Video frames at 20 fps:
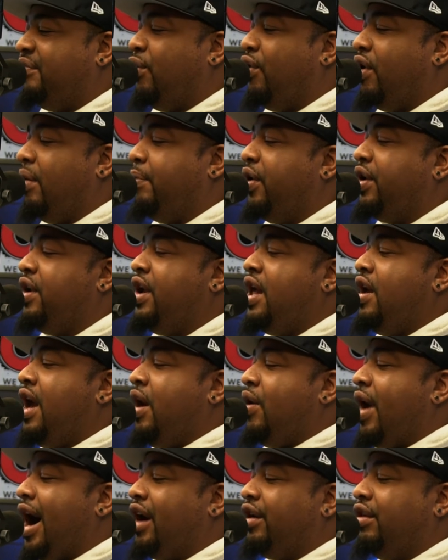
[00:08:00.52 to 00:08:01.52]
more, but
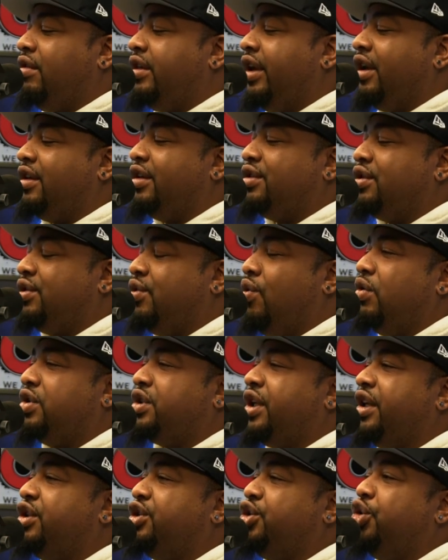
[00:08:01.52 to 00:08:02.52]
how do you think the schools
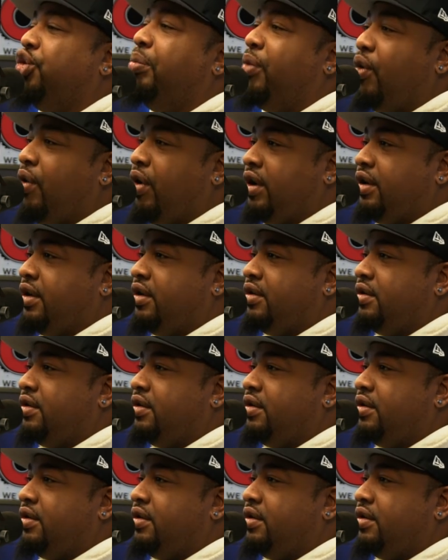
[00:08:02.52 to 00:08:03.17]
can do more?